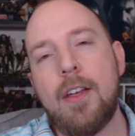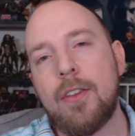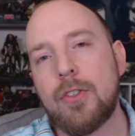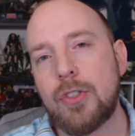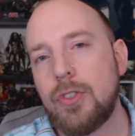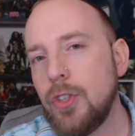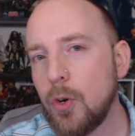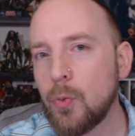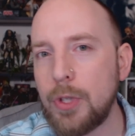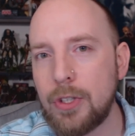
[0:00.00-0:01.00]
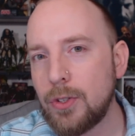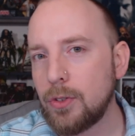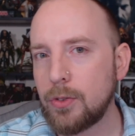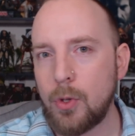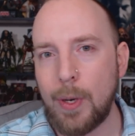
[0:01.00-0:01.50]
there's no
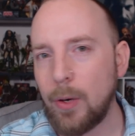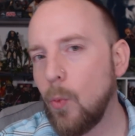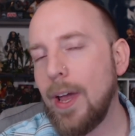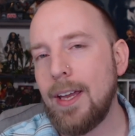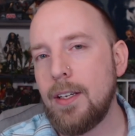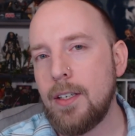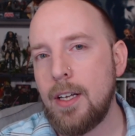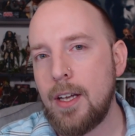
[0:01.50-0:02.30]
real quick way